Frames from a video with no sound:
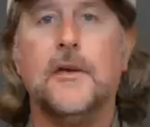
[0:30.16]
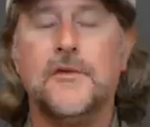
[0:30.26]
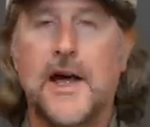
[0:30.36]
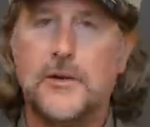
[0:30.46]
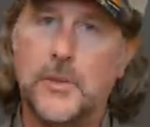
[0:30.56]
In
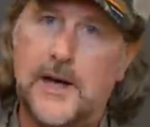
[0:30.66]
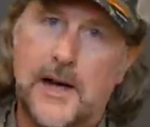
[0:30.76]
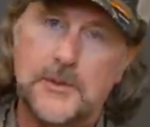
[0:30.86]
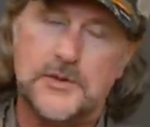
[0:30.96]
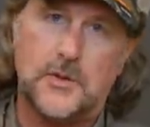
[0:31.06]
fact, when
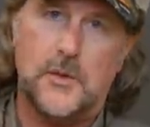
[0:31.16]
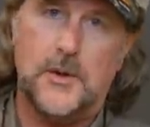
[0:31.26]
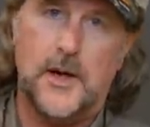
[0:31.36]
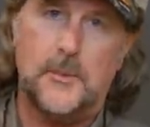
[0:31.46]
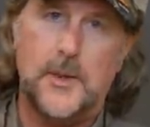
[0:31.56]
I was
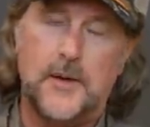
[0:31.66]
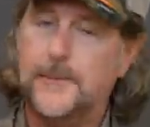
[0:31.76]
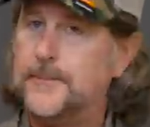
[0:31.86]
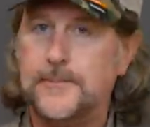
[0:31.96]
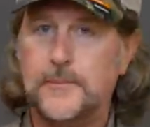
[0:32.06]
growing up,
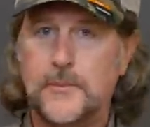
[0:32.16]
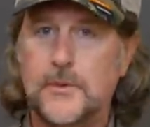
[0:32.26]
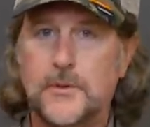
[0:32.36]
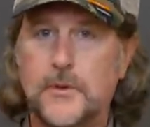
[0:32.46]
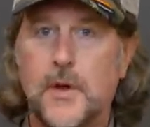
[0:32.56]

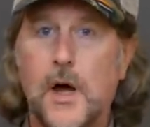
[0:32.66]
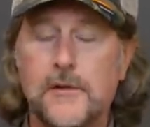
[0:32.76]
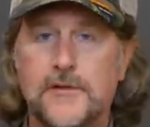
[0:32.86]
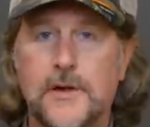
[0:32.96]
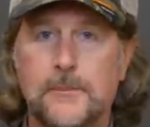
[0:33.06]
none
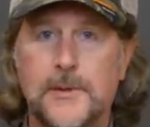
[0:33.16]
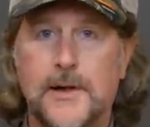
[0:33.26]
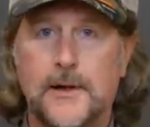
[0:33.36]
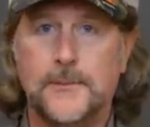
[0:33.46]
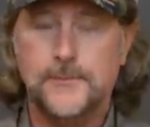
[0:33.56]
of them did.